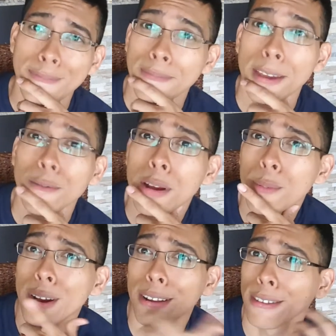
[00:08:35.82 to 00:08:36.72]
didn't
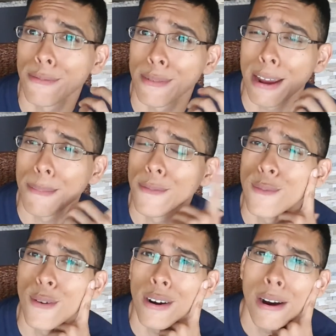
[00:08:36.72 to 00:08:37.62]
remember anything from the night
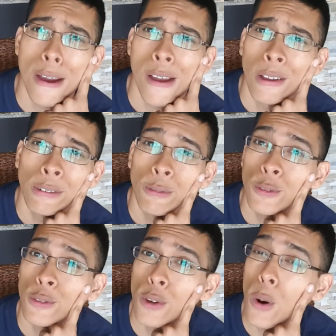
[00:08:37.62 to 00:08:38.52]
before,
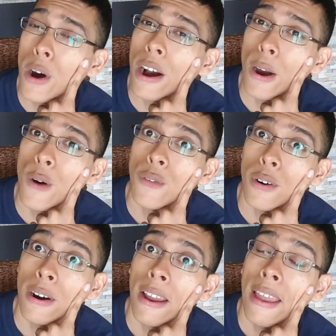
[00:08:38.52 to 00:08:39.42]
so
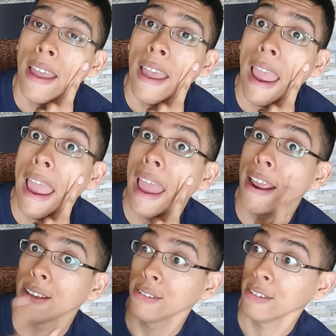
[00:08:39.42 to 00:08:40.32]
hungover,
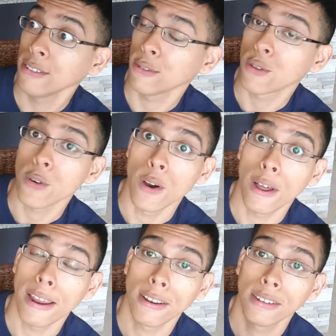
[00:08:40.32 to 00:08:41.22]
and he sees this
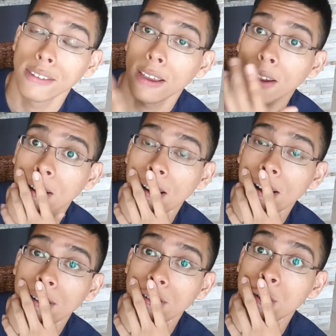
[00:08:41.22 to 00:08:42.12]
girl, and he's like,
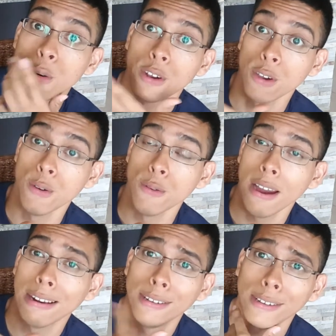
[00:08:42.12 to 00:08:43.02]
who are you?
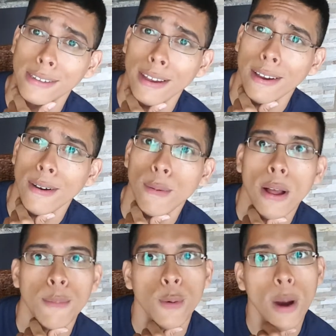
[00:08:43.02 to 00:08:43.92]
And she's like, well,
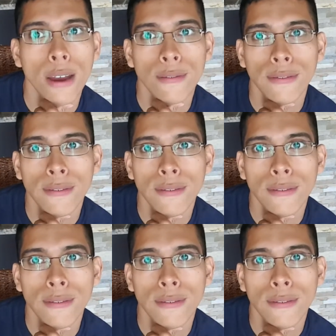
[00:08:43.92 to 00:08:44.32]
I'm your wife.